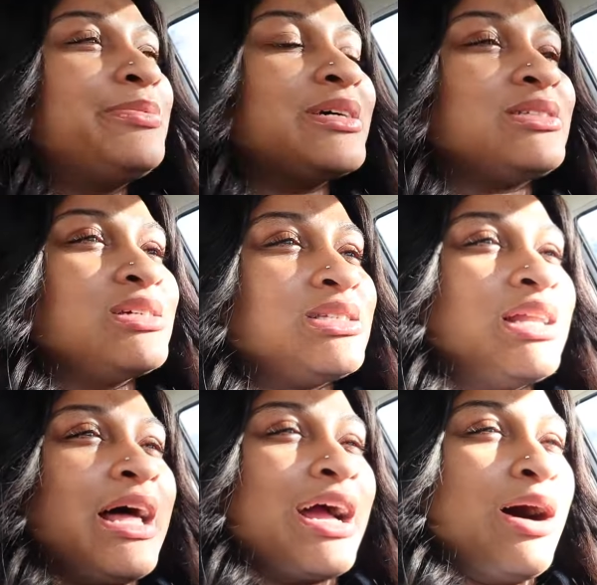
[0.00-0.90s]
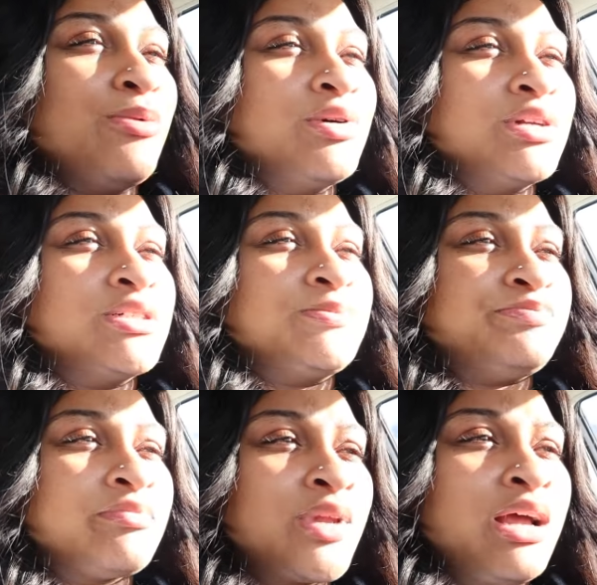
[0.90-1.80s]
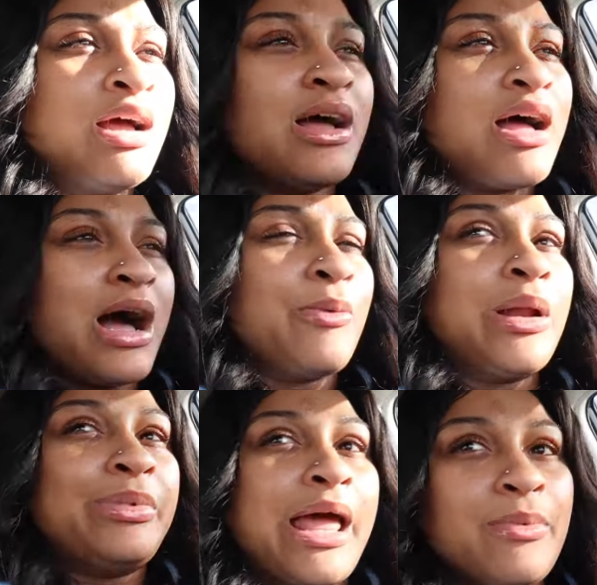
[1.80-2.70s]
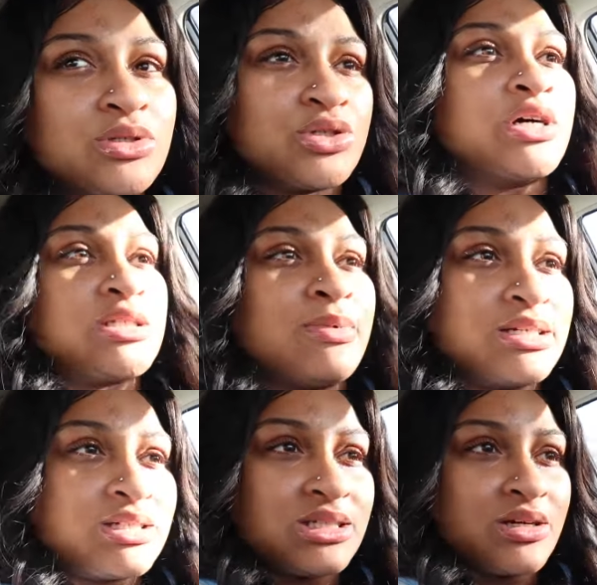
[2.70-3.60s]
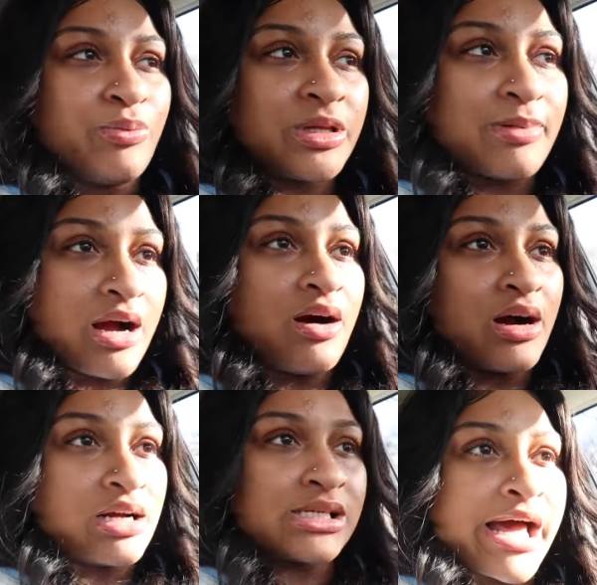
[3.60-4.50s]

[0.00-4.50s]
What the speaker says: the big sister. Like, I want to be able to trust my sister with my cars.